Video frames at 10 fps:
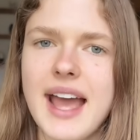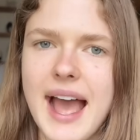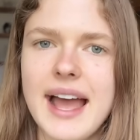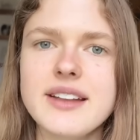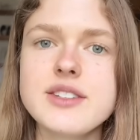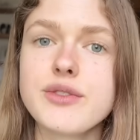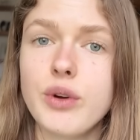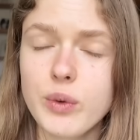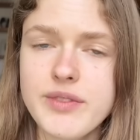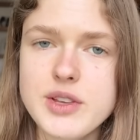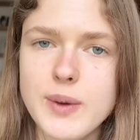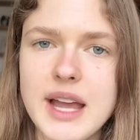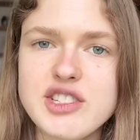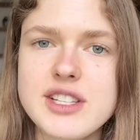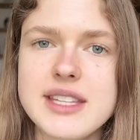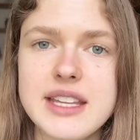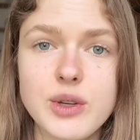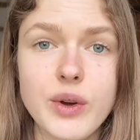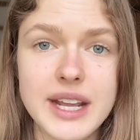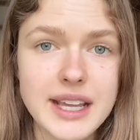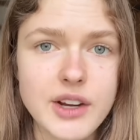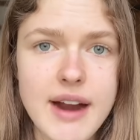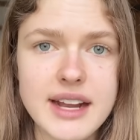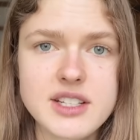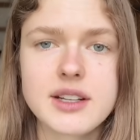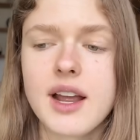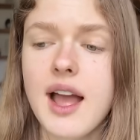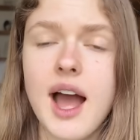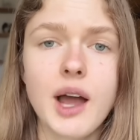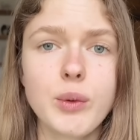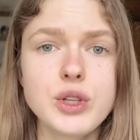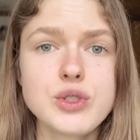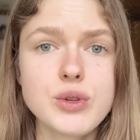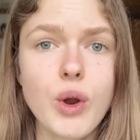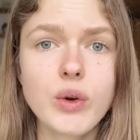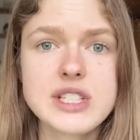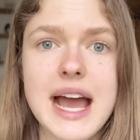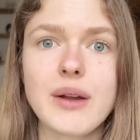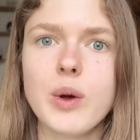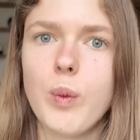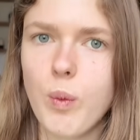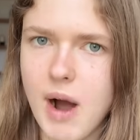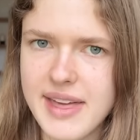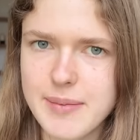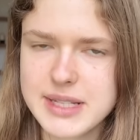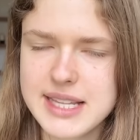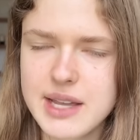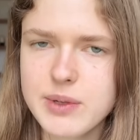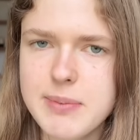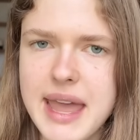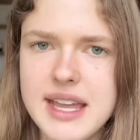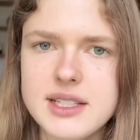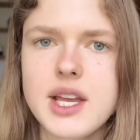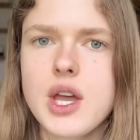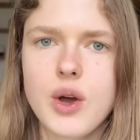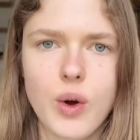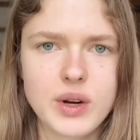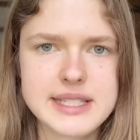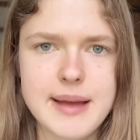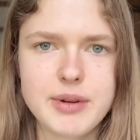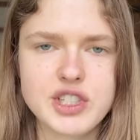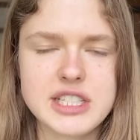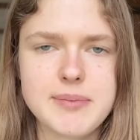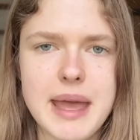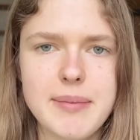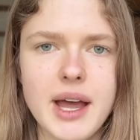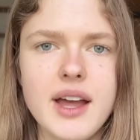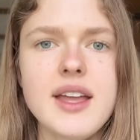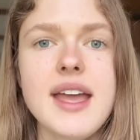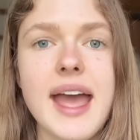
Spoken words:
And for all of those questions that you got incorrect, I want you to log down why that mistake was made on a separate sheet of paper.